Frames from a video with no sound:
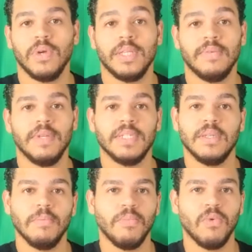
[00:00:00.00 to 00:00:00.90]
which are
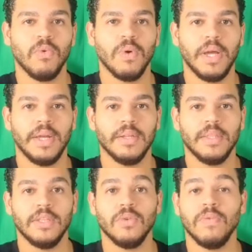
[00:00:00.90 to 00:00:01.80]
relatively simple
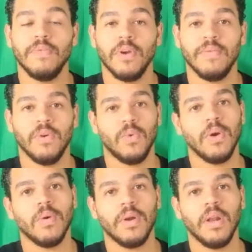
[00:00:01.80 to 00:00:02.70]
and they do very,
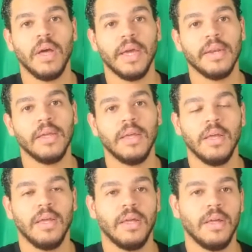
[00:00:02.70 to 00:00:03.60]
very well online.
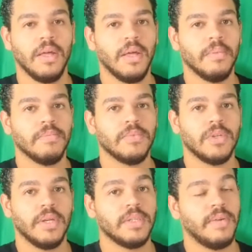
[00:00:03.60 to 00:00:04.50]

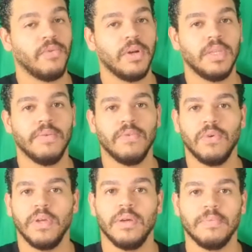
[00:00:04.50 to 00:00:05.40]
So that's another
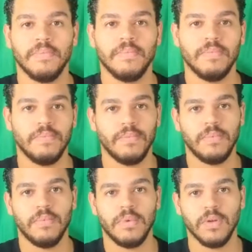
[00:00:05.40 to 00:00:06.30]
idea for you.
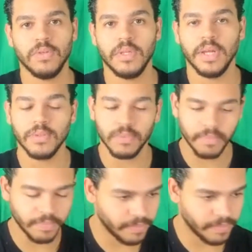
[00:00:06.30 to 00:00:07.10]
On to the next